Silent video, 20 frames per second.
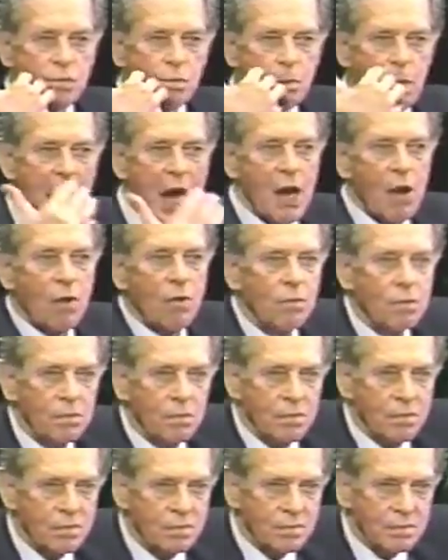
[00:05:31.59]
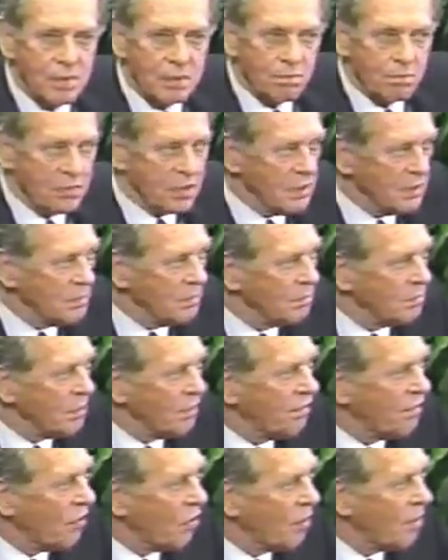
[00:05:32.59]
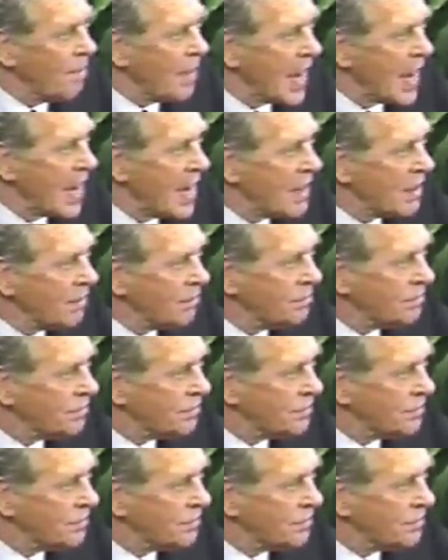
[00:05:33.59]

bow before man